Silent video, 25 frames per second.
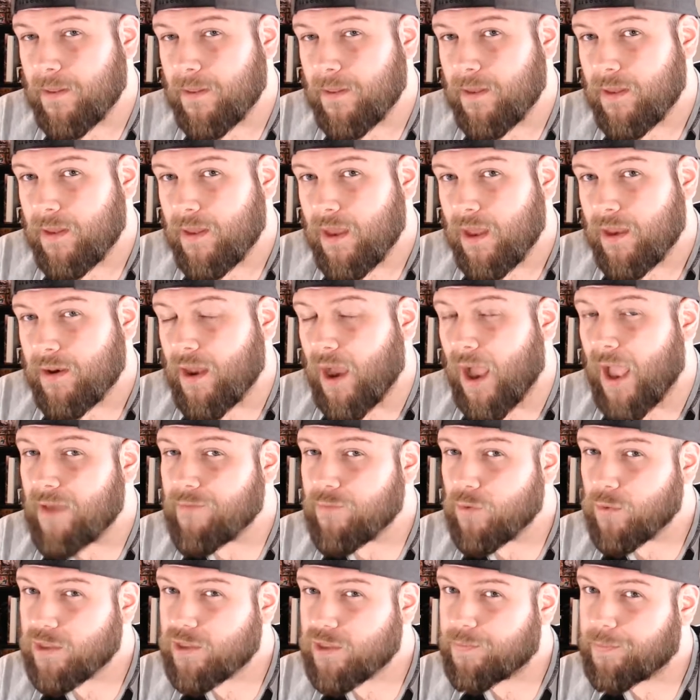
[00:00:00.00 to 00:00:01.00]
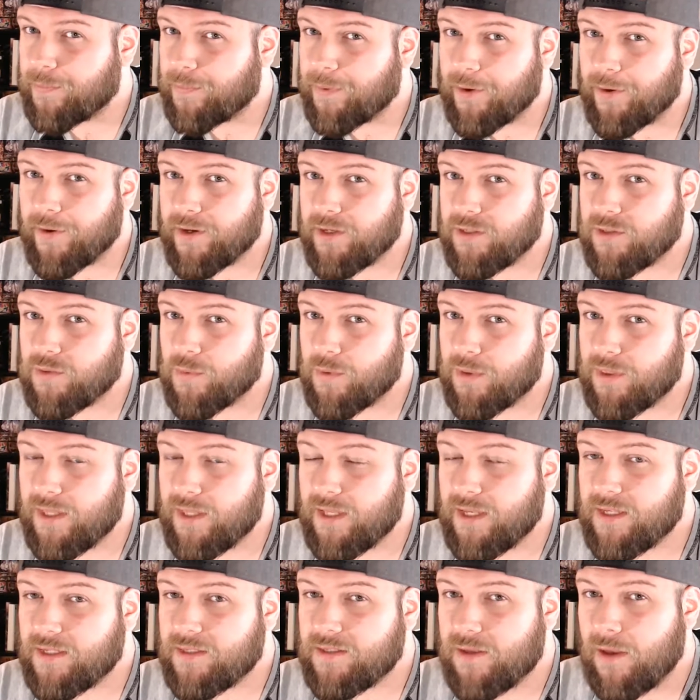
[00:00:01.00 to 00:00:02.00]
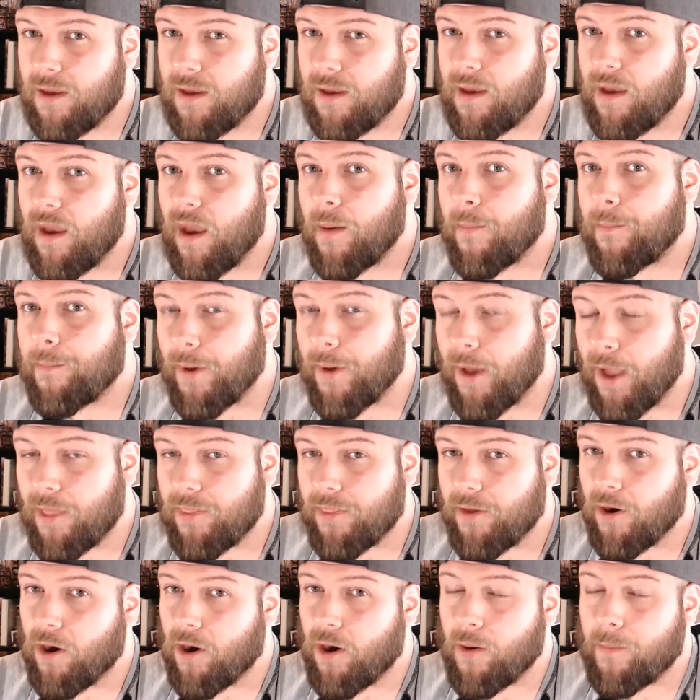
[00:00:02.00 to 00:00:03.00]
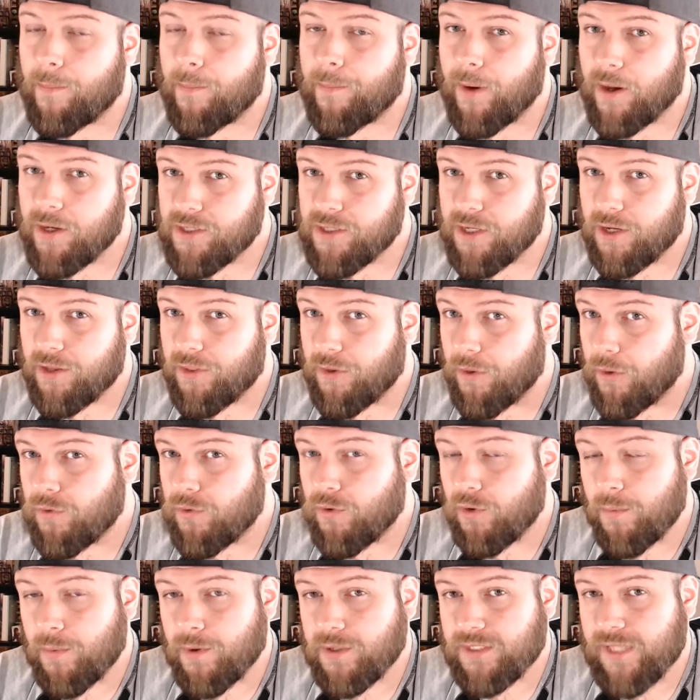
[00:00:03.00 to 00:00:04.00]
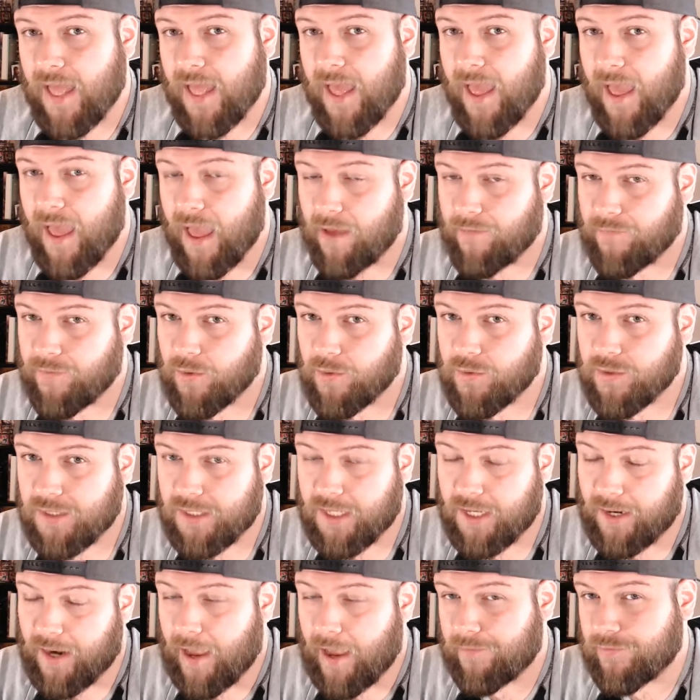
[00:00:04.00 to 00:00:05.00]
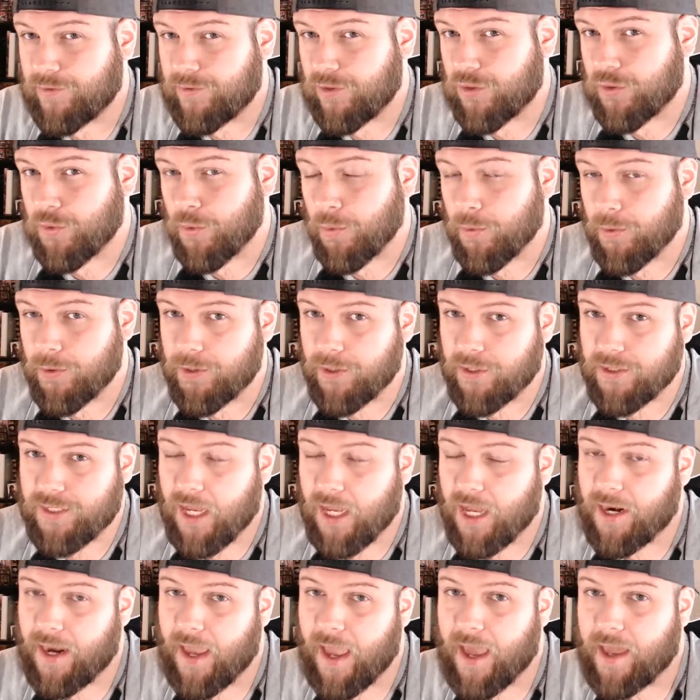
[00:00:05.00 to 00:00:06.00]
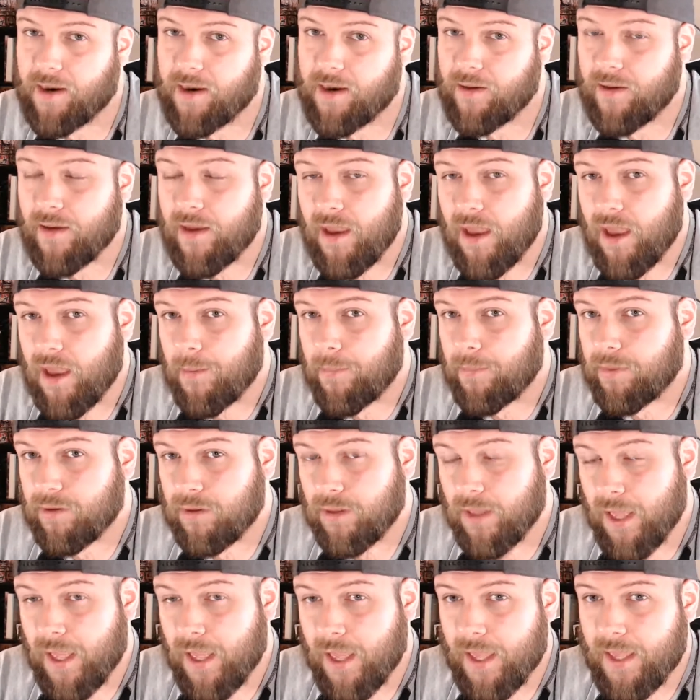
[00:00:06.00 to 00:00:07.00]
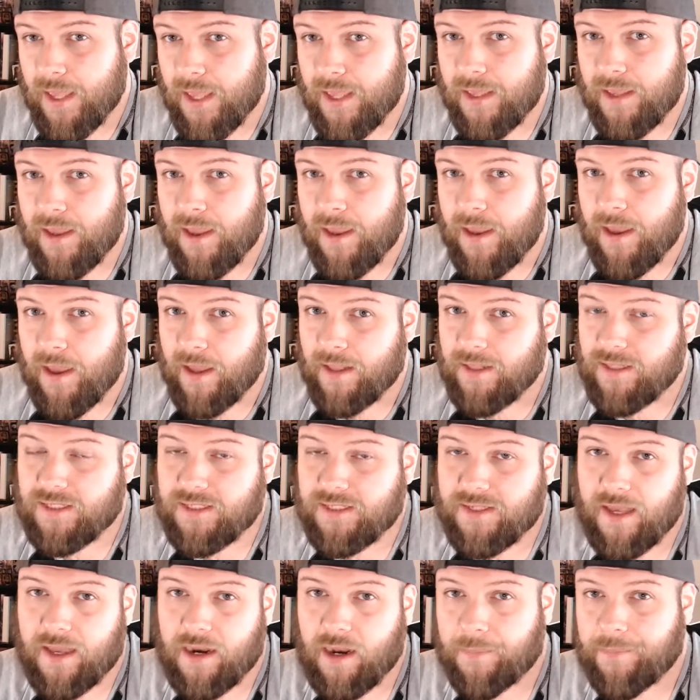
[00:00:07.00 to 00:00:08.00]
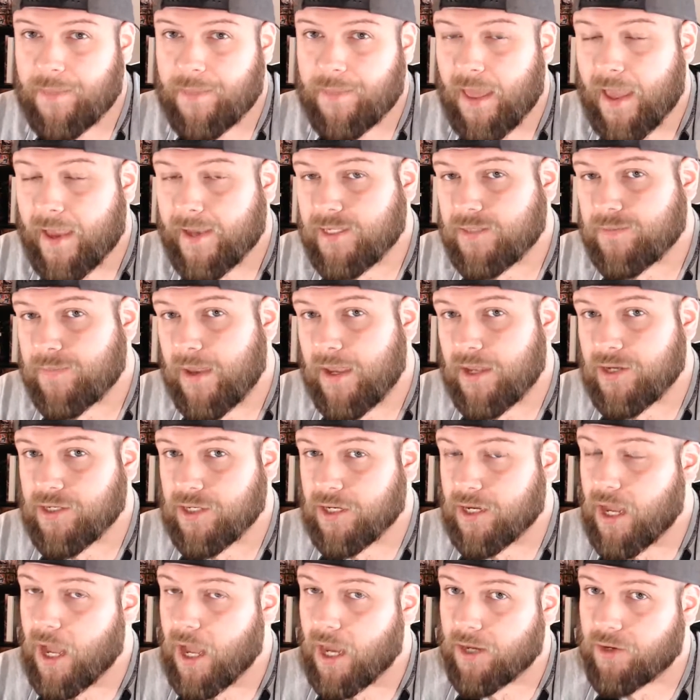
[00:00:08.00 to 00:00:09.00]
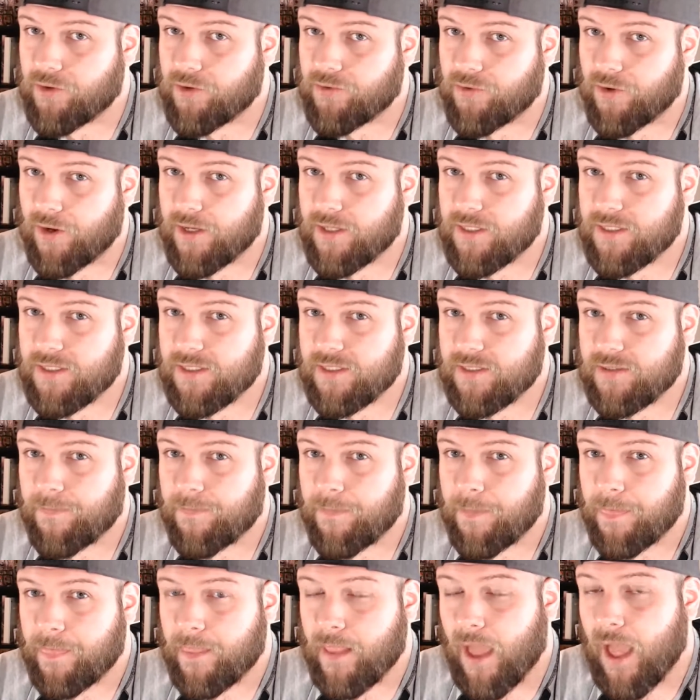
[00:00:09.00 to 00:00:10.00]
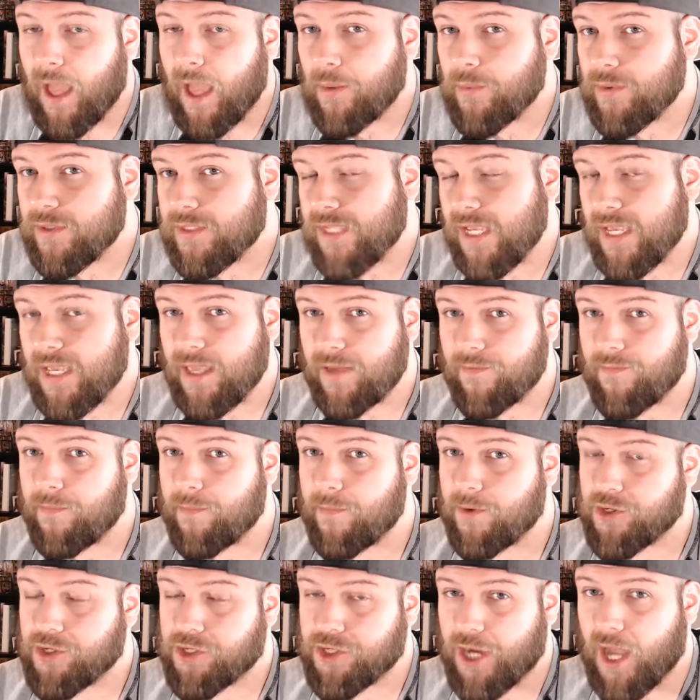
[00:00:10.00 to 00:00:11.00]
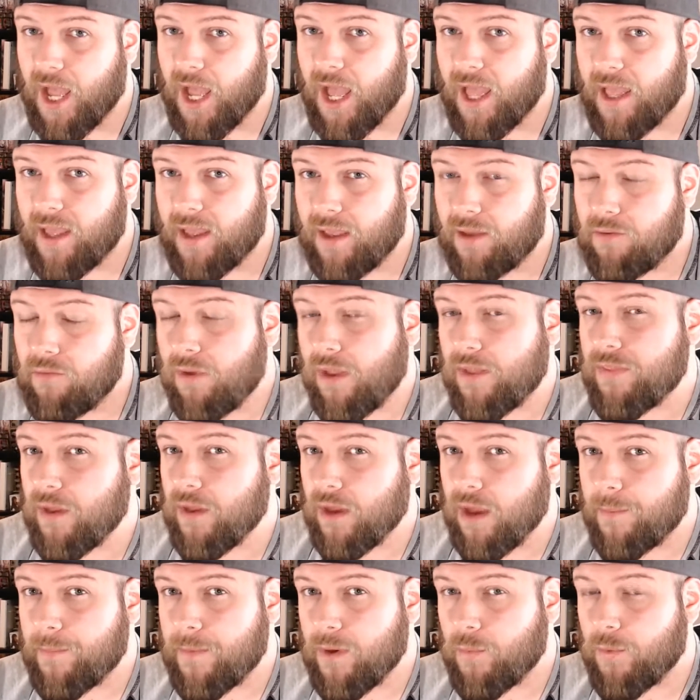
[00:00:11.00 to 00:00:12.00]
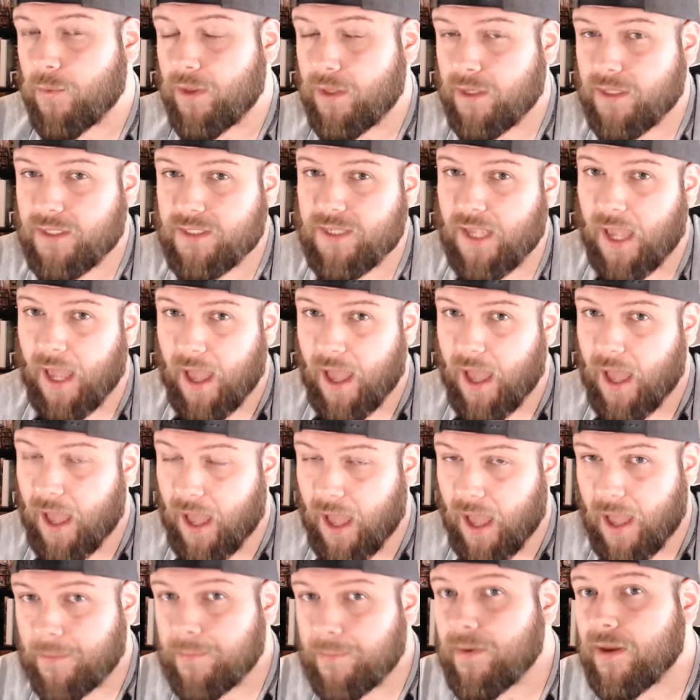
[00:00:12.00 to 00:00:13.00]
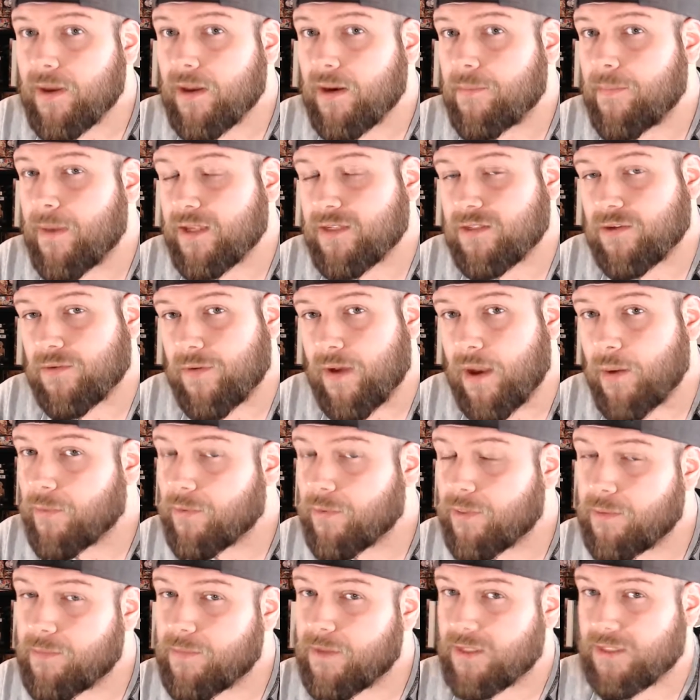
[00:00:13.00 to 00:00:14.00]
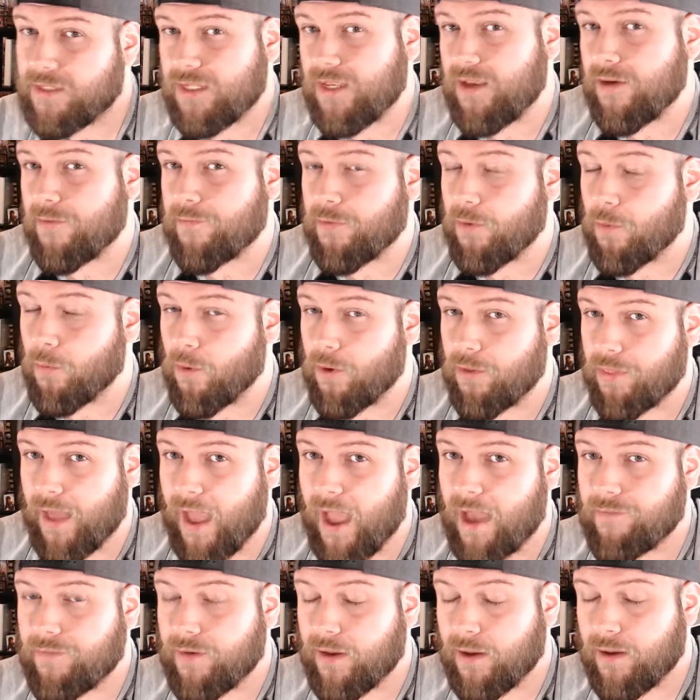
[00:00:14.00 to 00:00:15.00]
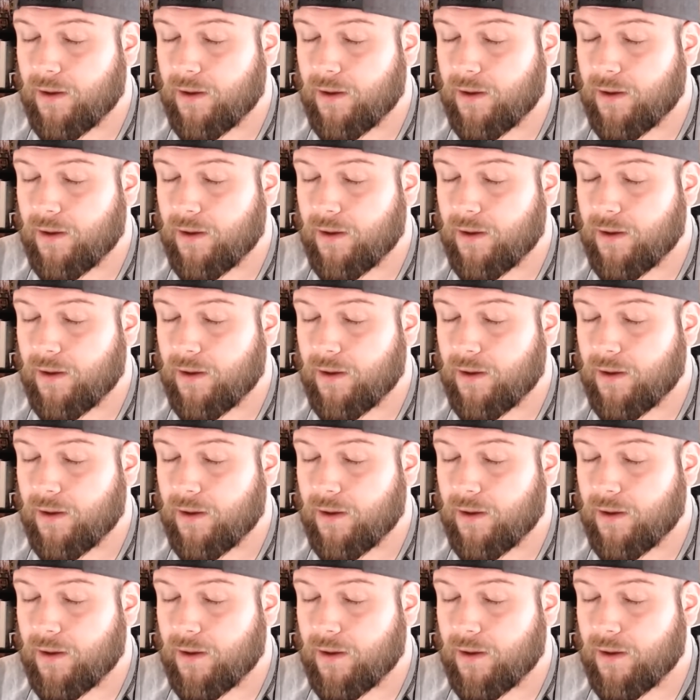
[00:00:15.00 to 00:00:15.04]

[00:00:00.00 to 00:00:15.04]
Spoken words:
Now, I have no experience with these, but there are a bunch of other YouTubers that have used it and have tutorials on how to play and set up the X-Mage and Cockatrice. I would say give them a shot. In the coming weeks, I'm going to mess around with them to see if they're worth having.